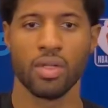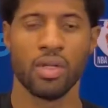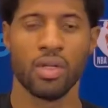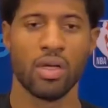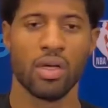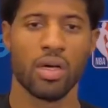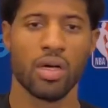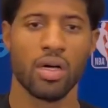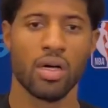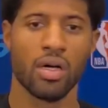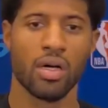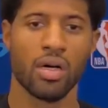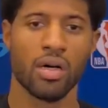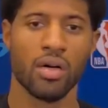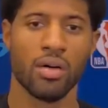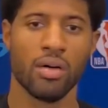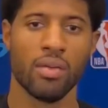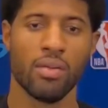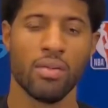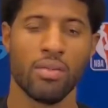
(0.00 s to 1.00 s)

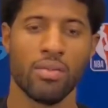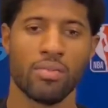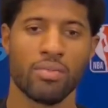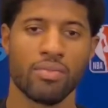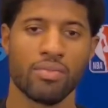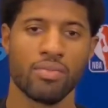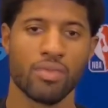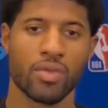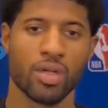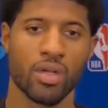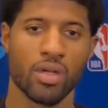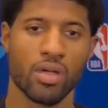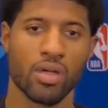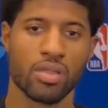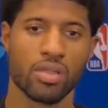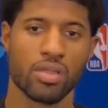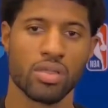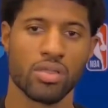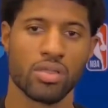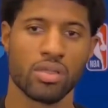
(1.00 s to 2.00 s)
You know, it's
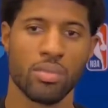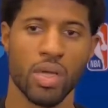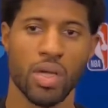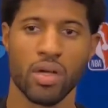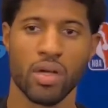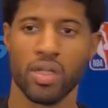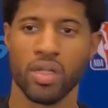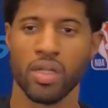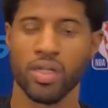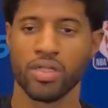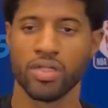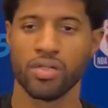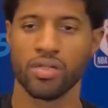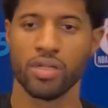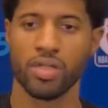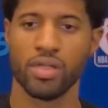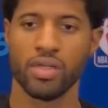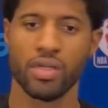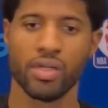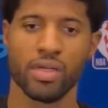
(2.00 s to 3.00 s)
American history.
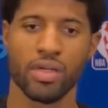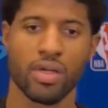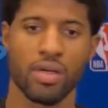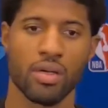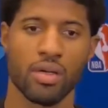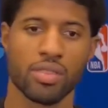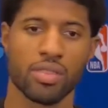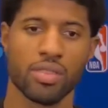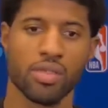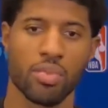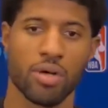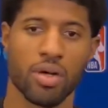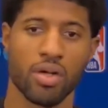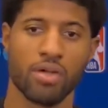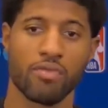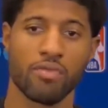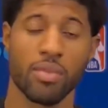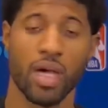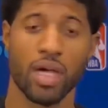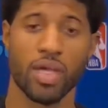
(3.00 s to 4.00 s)
It's a part of
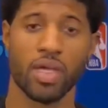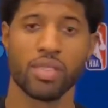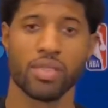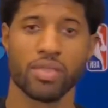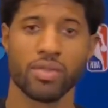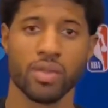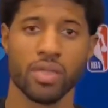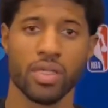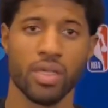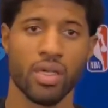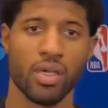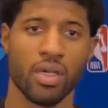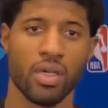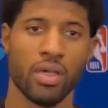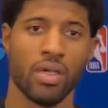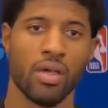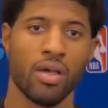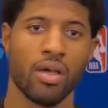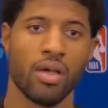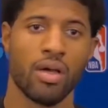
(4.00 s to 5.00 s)
my history.
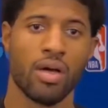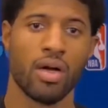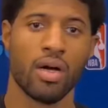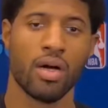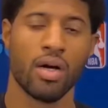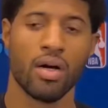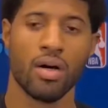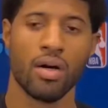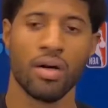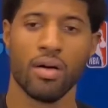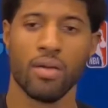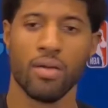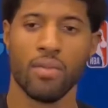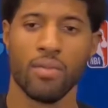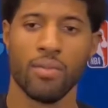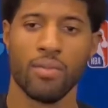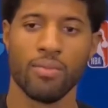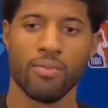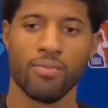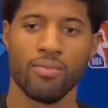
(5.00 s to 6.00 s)

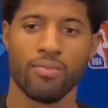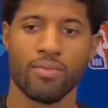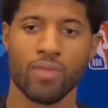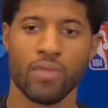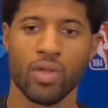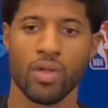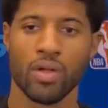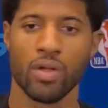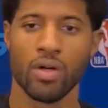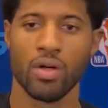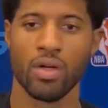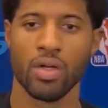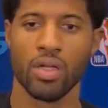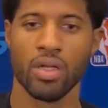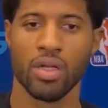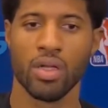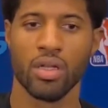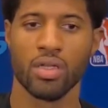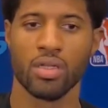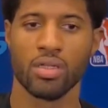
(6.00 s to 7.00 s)
You know,
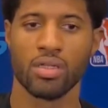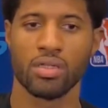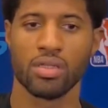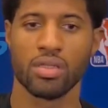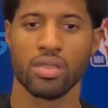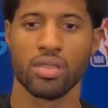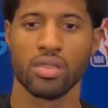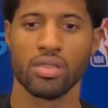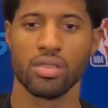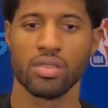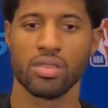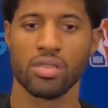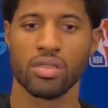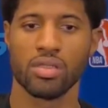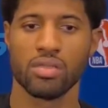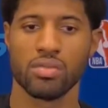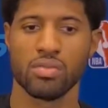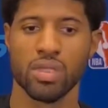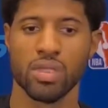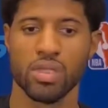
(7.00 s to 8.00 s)
and it's
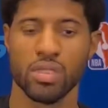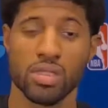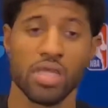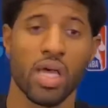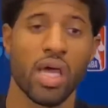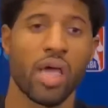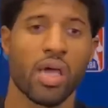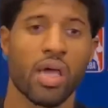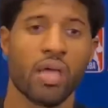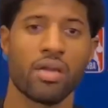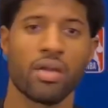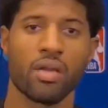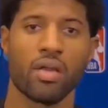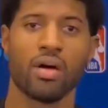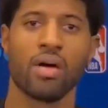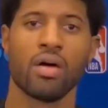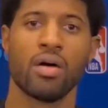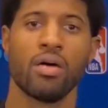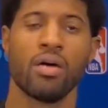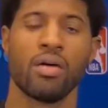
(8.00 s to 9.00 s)
sad.
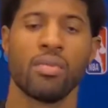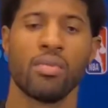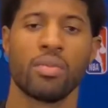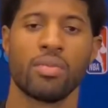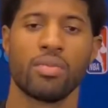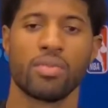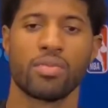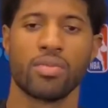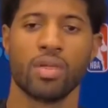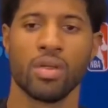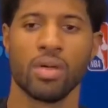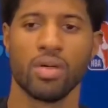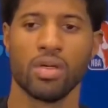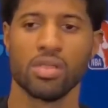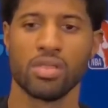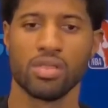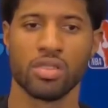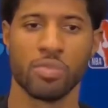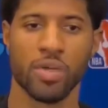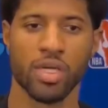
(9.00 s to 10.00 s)
You know, it's a
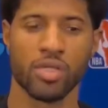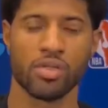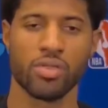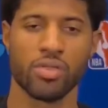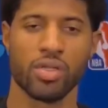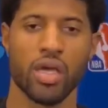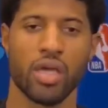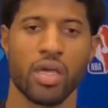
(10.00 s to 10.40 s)
special day,